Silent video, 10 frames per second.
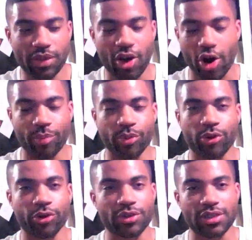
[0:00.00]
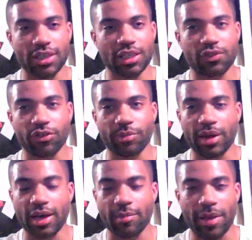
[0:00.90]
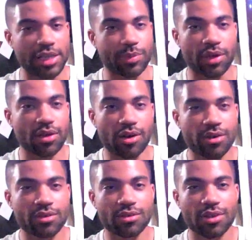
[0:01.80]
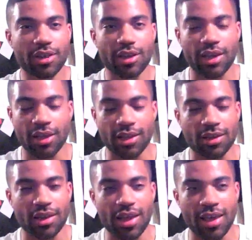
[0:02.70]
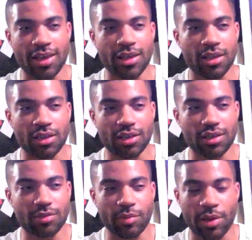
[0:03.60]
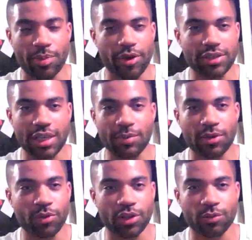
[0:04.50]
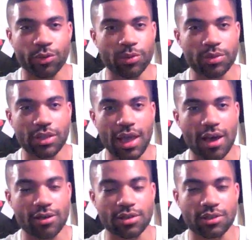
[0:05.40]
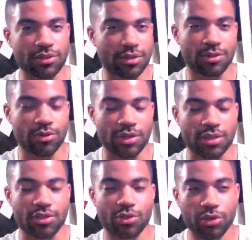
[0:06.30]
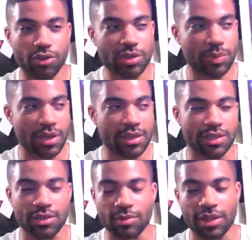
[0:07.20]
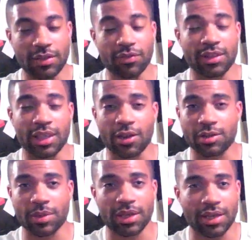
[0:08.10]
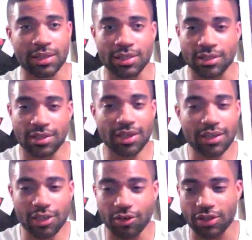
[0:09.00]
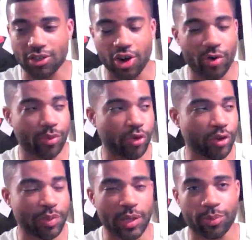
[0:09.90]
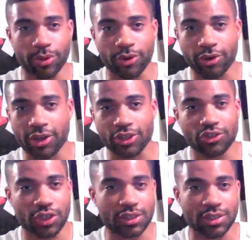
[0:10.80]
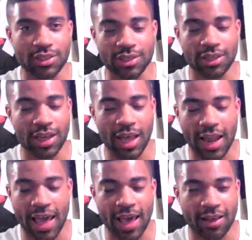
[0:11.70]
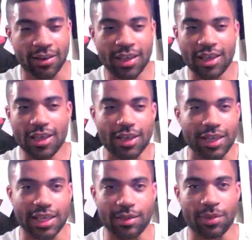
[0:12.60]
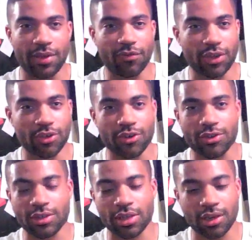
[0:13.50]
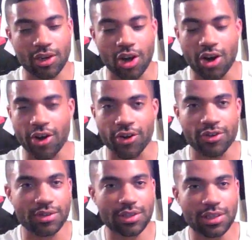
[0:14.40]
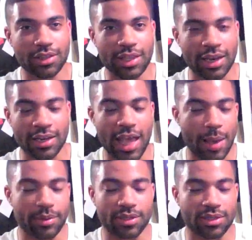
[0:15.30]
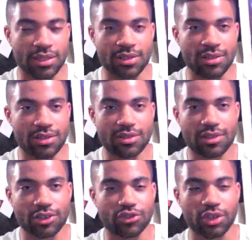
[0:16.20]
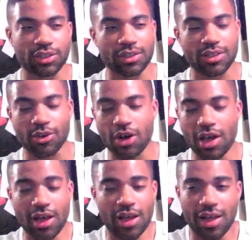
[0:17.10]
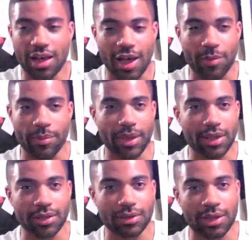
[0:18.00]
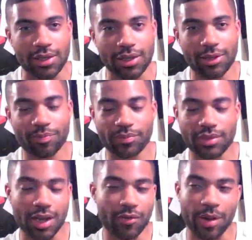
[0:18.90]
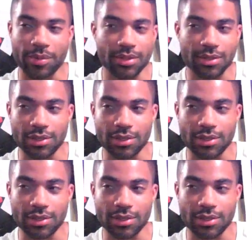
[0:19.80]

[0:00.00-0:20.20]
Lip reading: cardboard cities for my Matchbox cars, and my parents gave me one of the rooms to the house to use as a studio space, and even then I was making like these, you know, these cardboard paper constructions, and I had like He-Man figures and cars that inhabited these constructions. So I've been making like dioramas